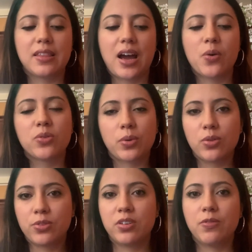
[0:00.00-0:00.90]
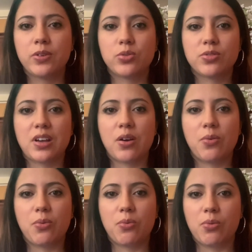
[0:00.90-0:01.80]
I was one of those individuals
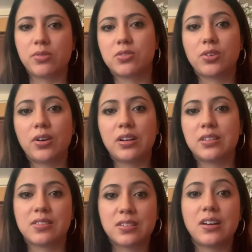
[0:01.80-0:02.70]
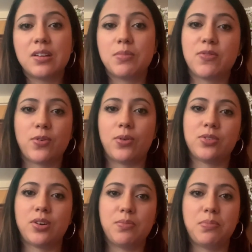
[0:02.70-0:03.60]
that started studying before I
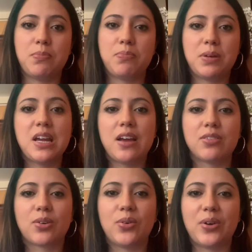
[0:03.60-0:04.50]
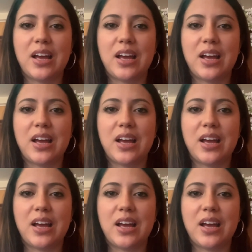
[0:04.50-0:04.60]
started PA school.